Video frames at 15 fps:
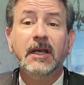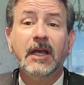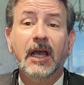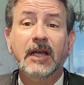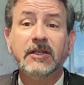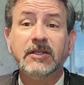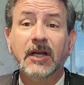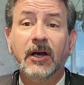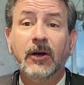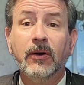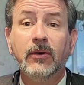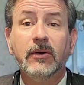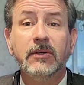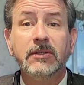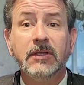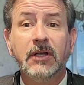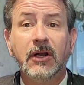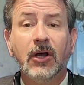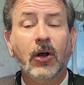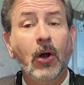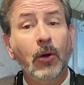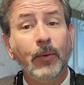And so,
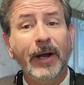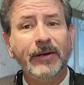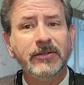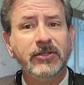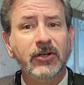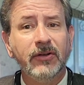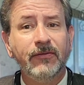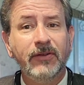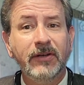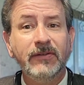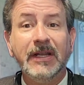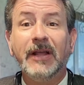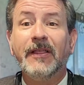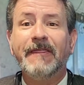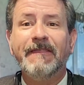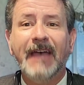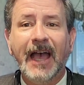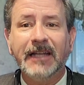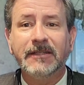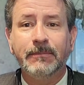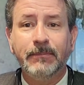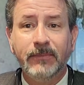oh wow, he's turning 50.
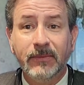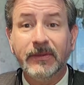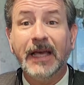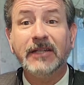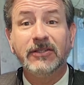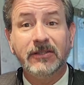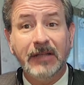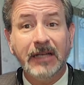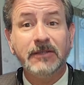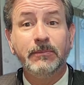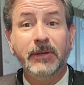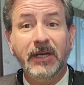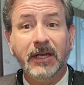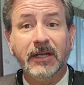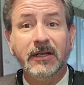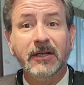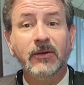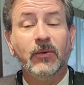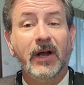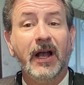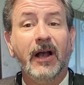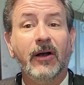That's big.
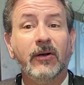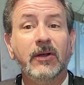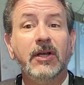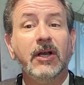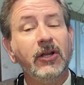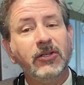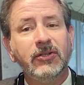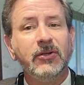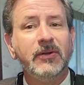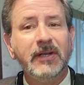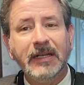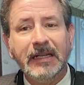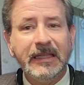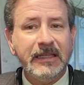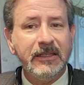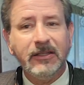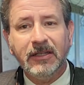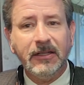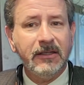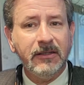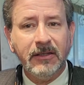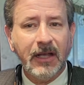Wow. Are you doing anything?
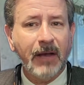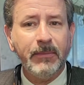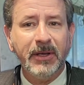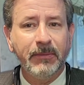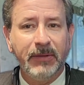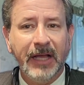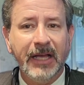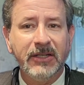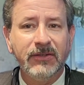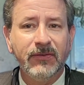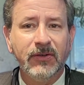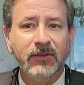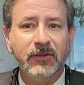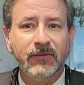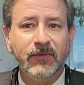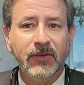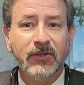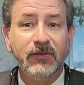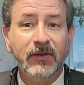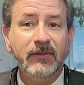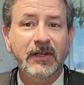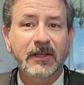You got big plans for his
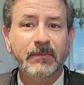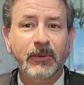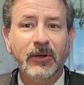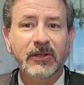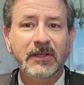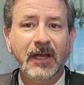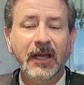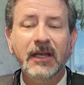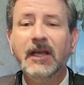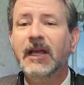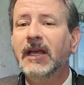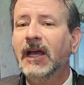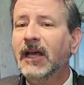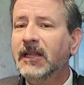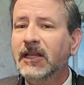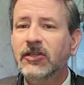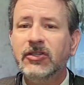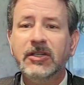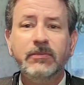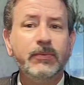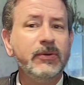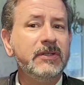50th birthday? And then
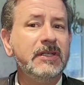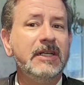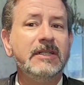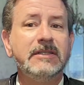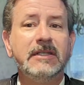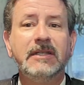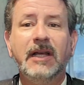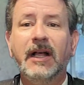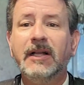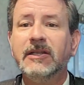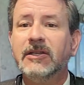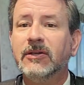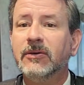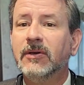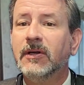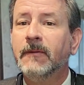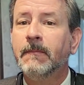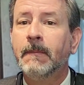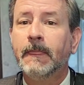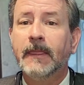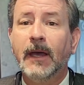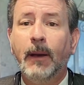she proceeds to tell you
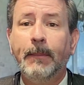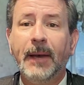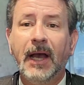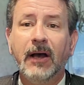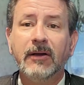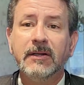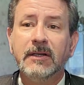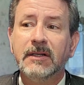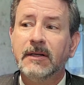about